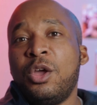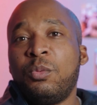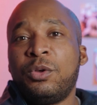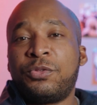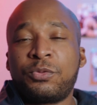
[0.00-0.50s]

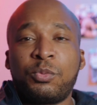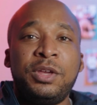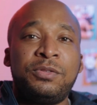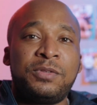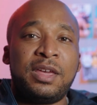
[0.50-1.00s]
with
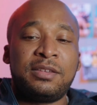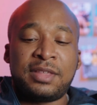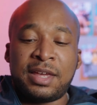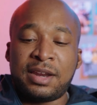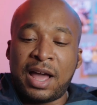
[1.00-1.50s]
3 things
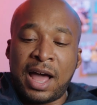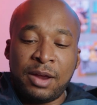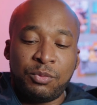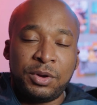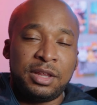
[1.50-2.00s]
that I
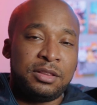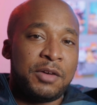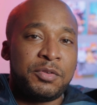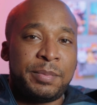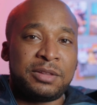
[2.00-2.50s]
really
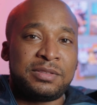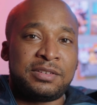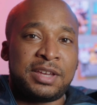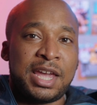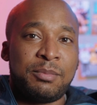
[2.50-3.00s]
love about this
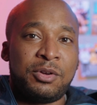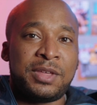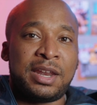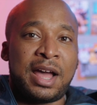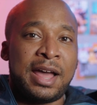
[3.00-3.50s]
camera that